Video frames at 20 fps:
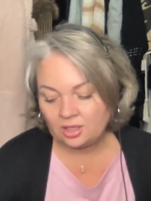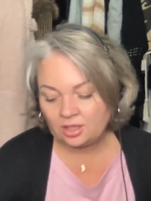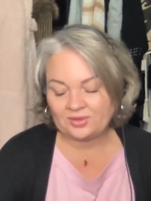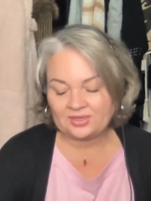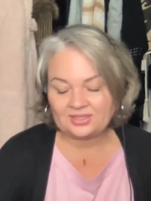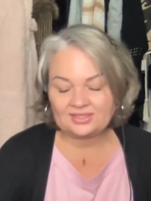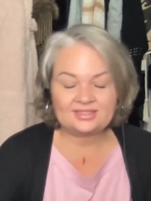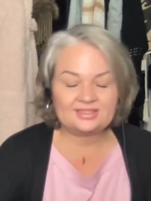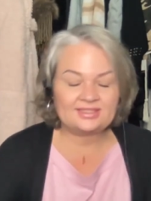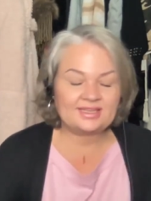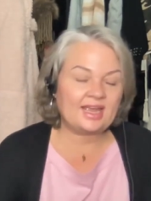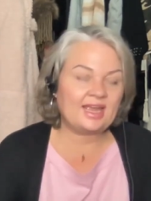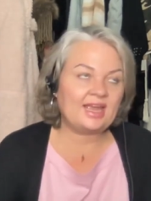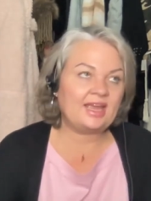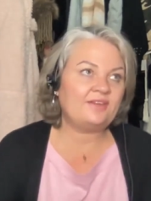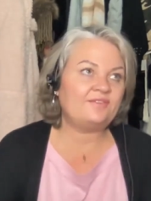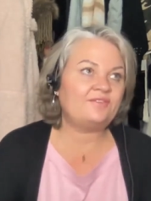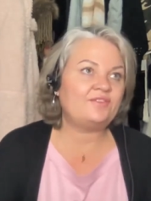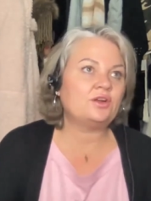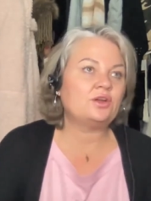be
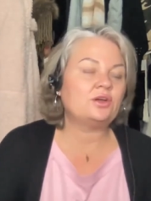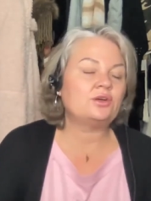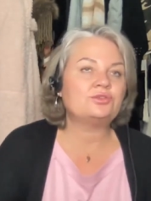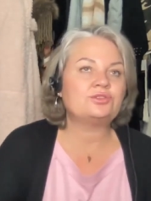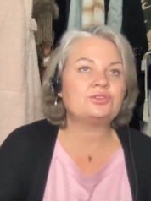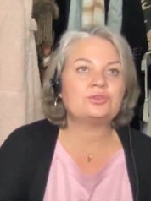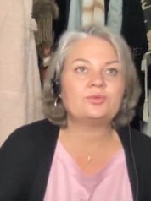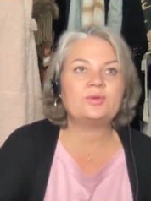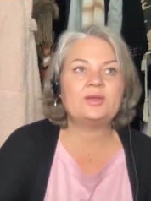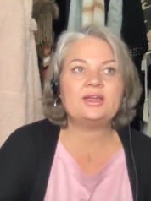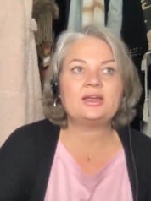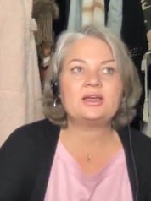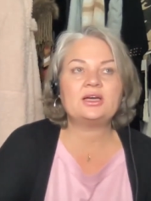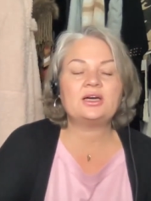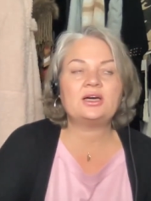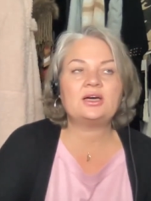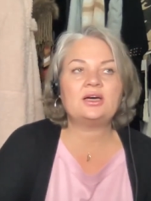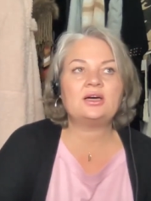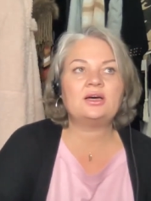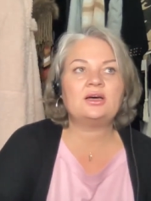safe in Costa
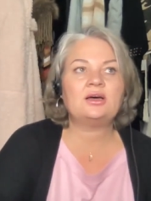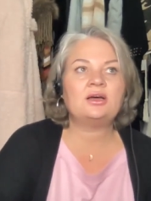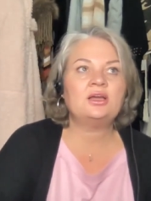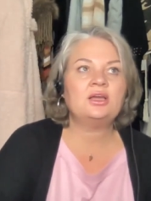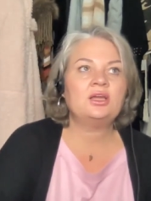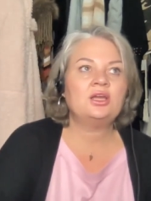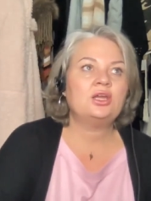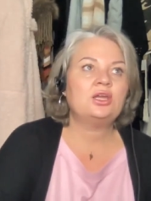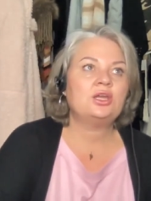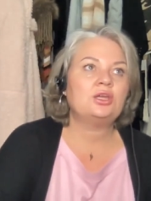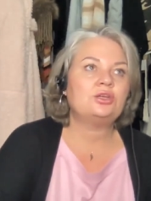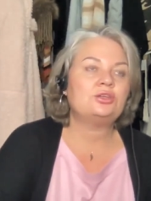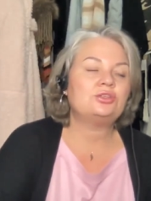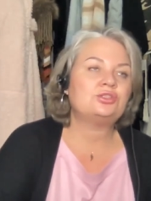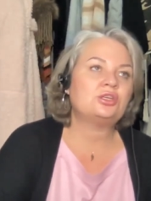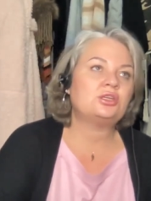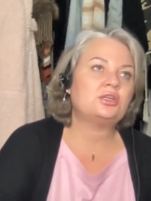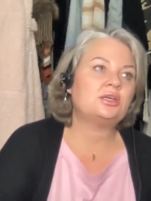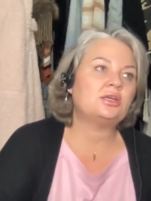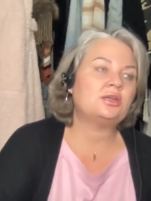Rica. You
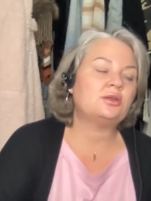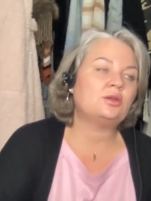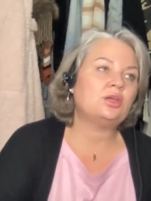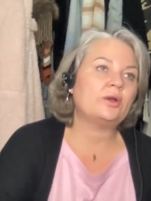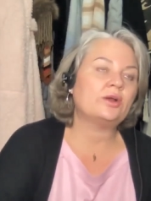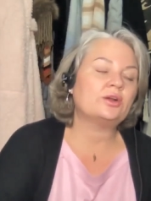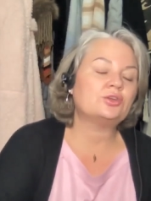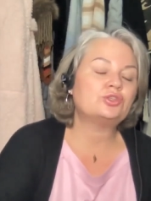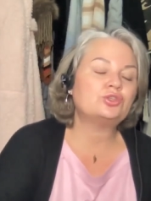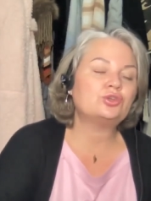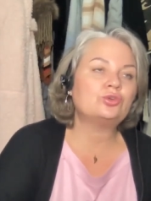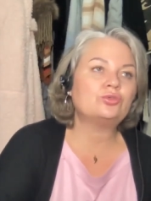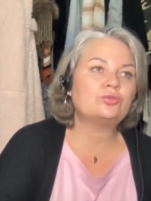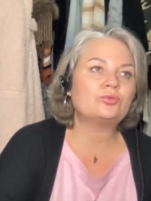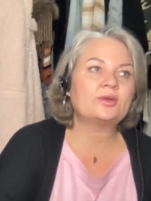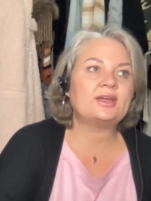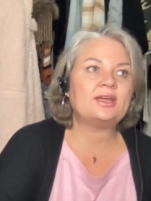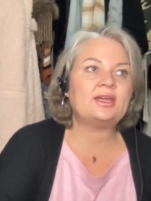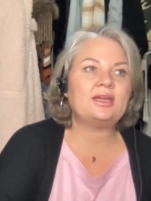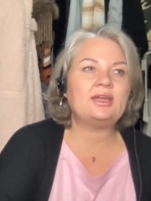shouldn't wear
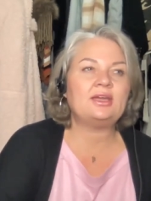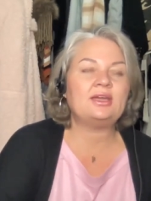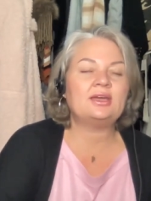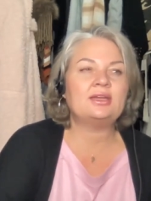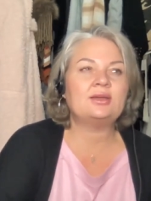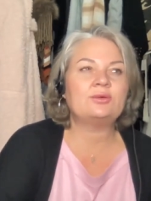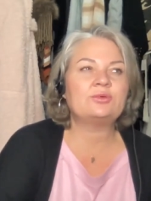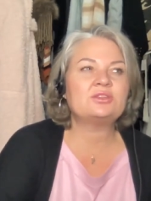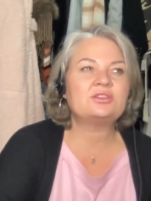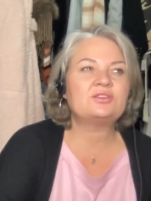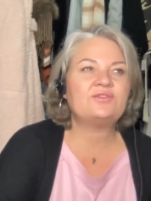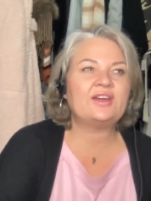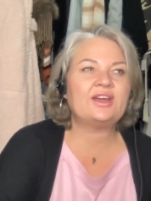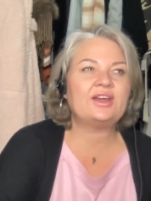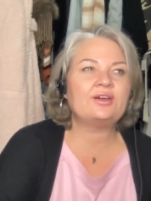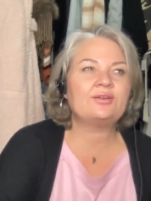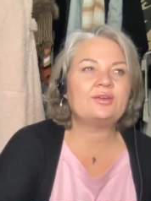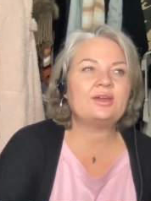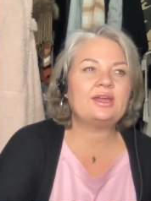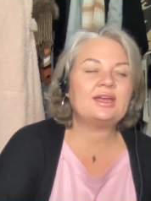jewelry. And it was
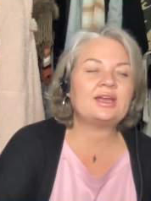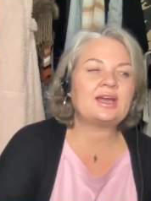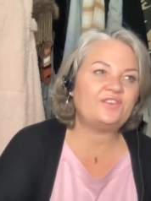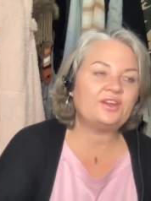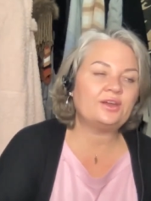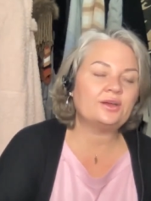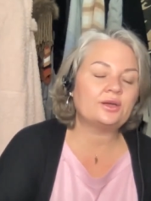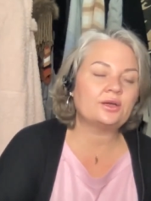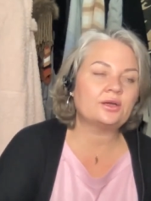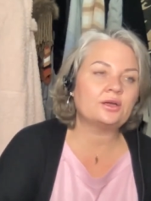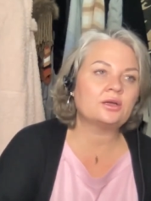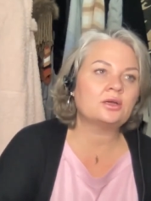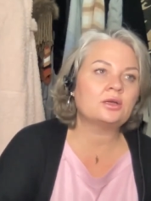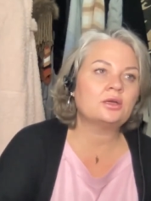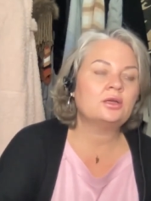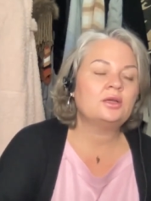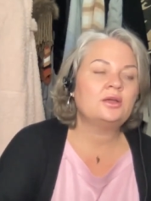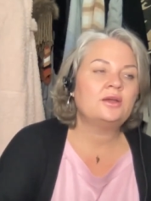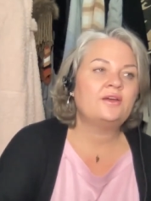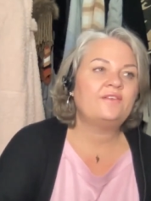very
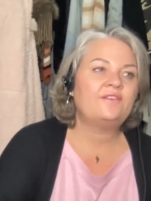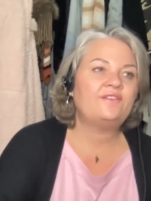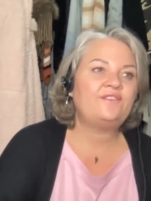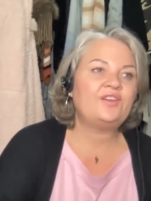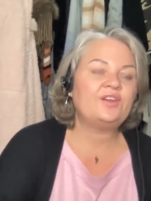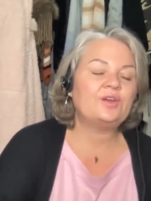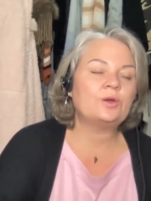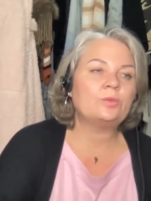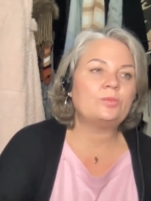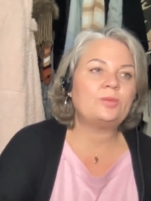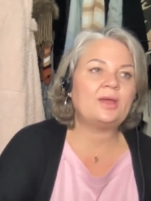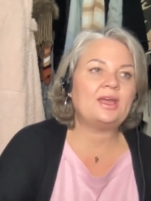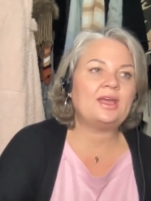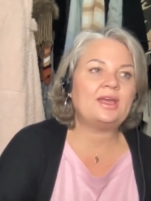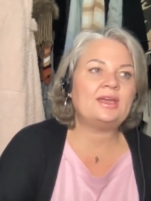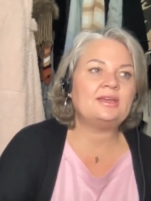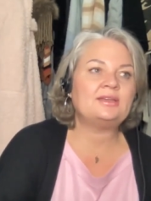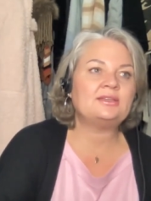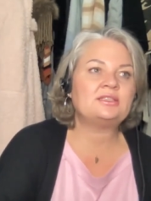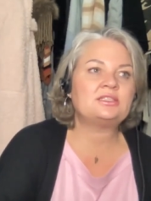
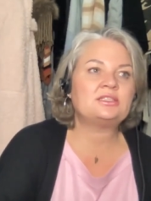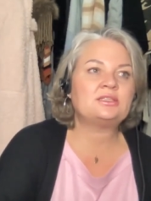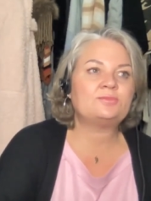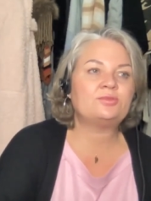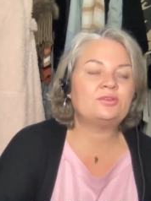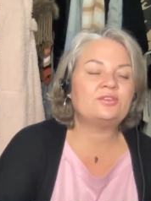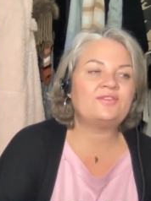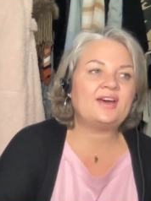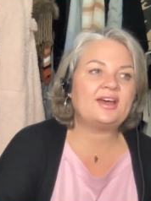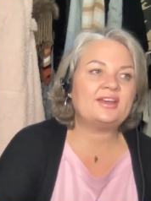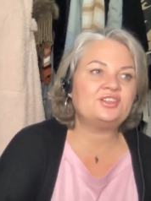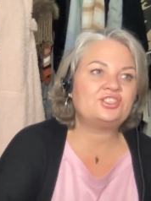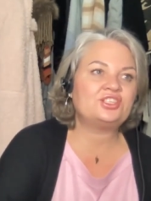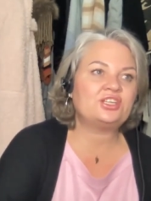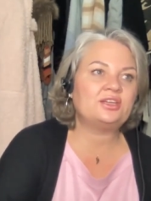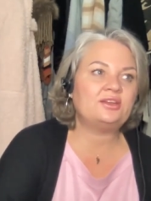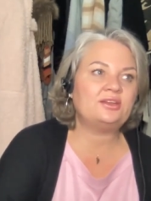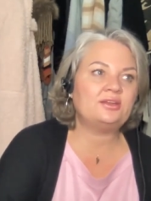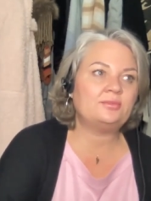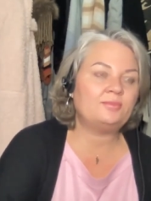fear-based,
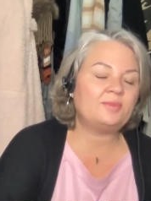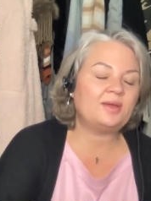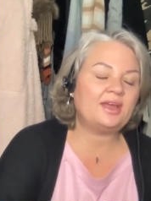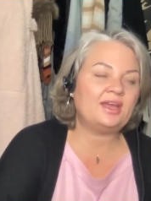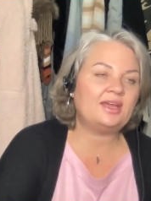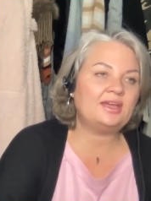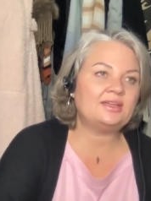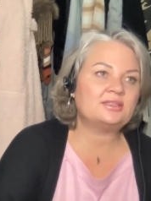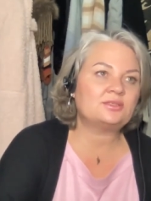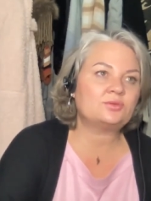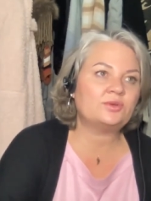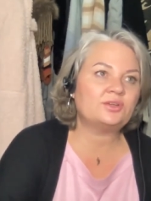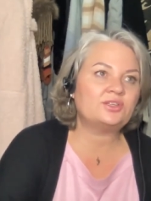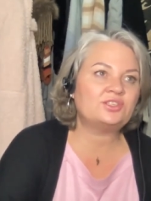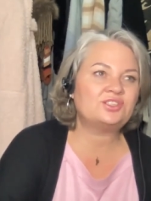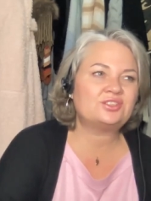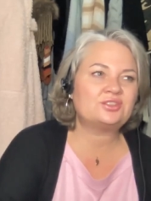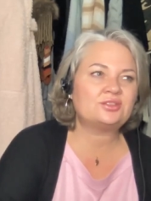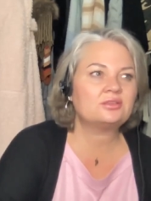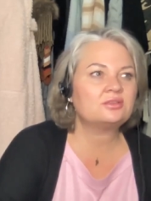prevention-based,
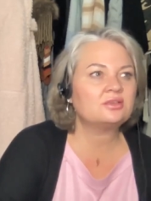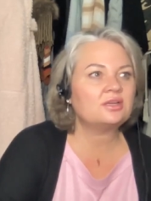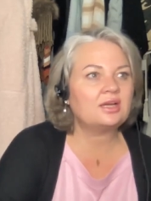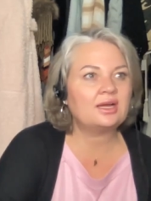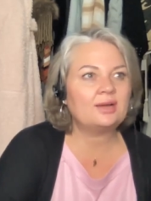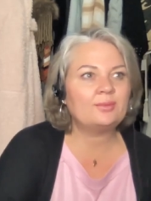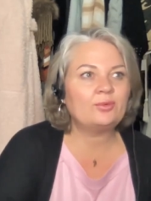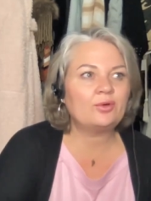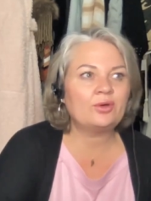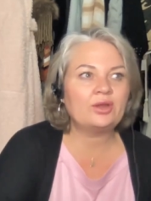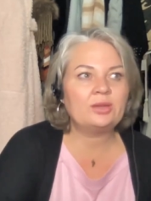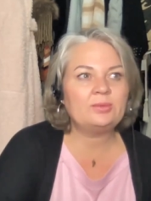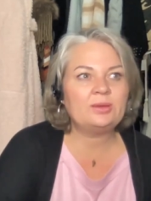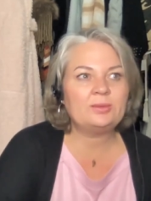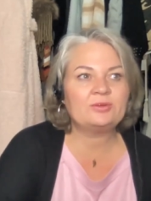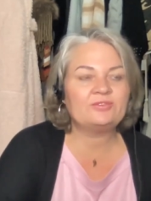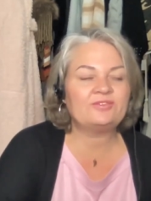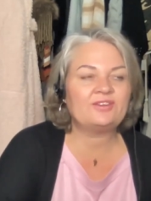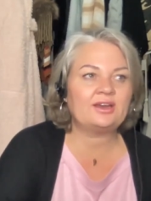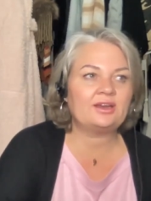which I'm going to
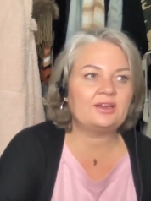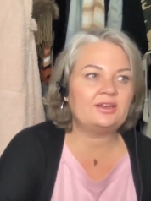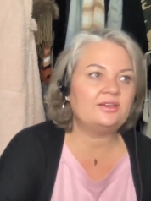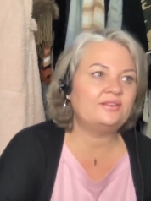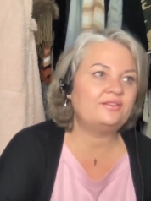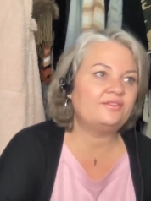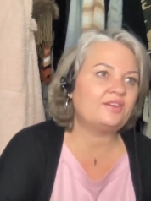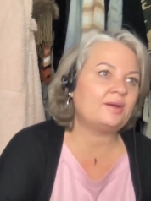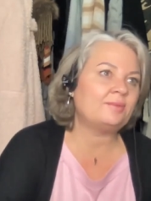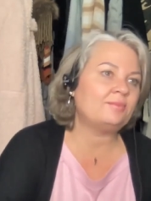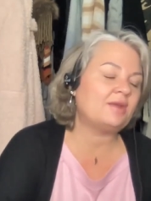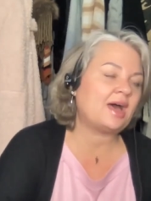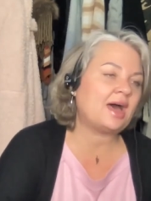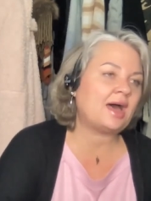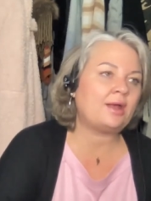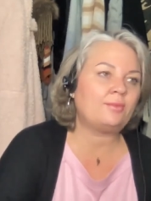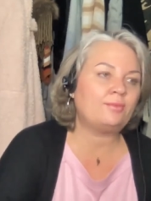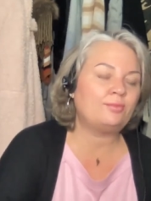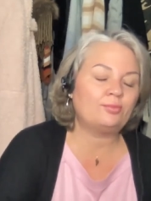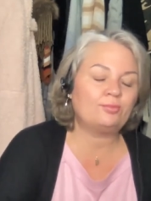be preventative. I'm
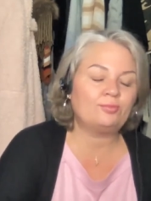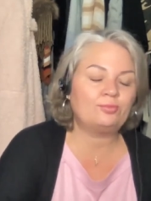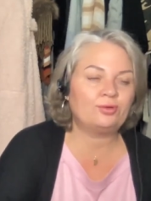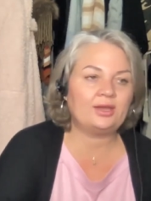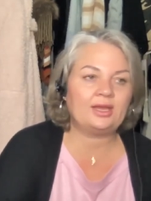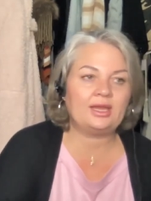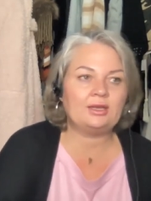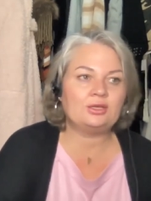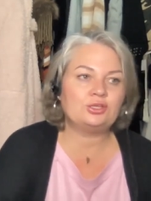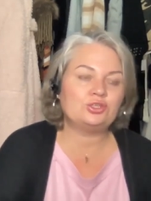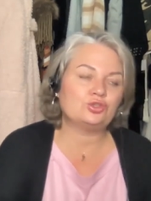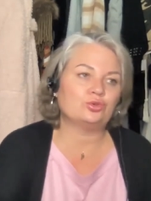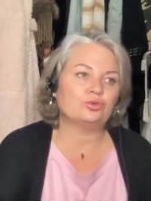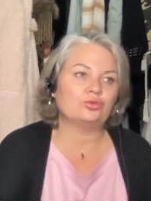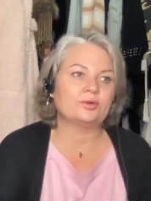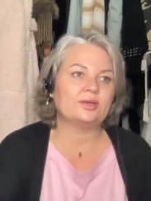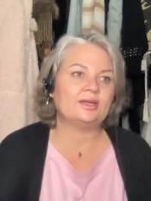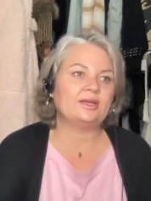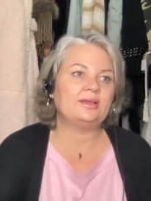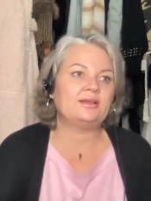not bringing
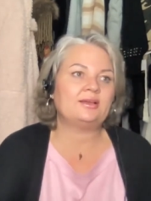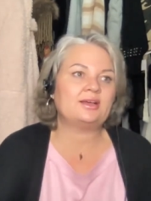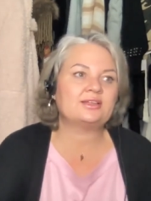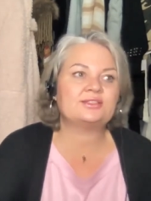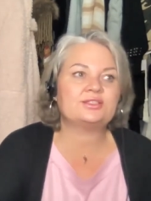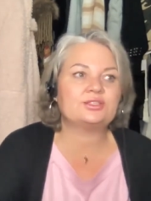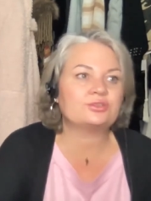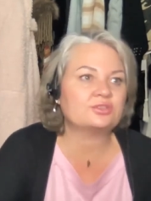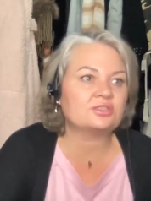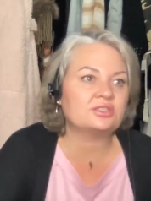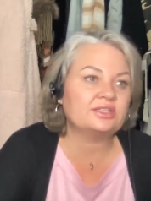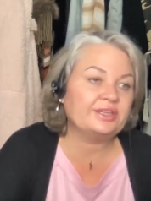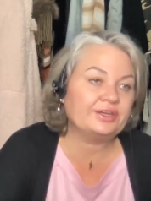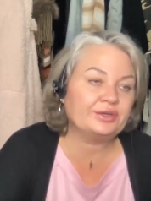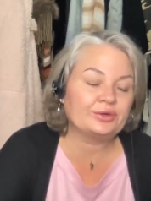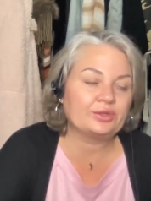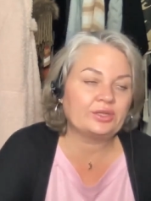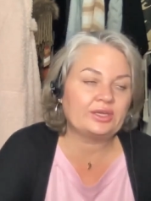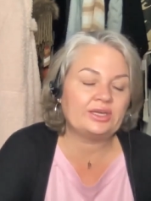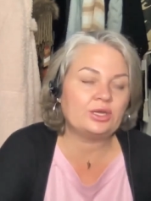jewelry because there's
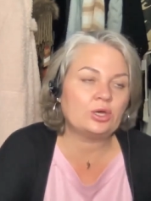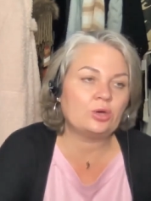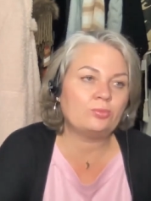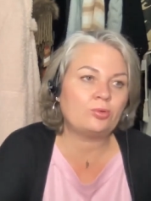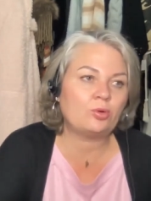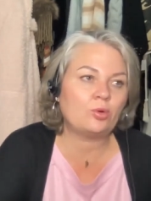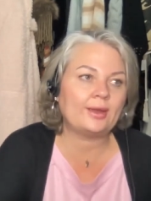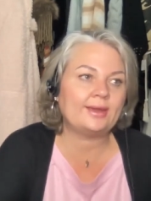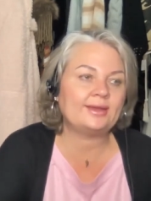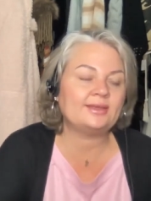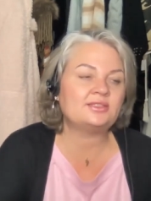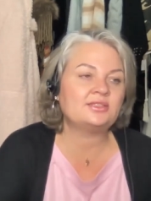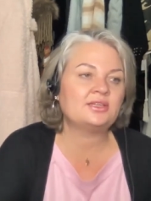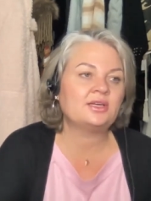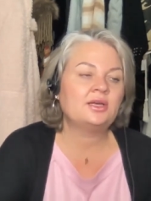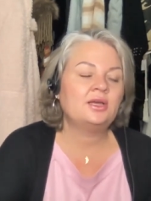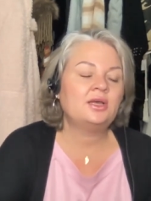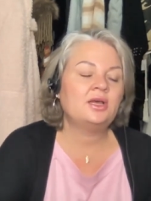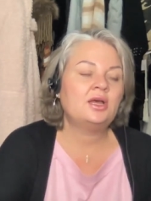literally no point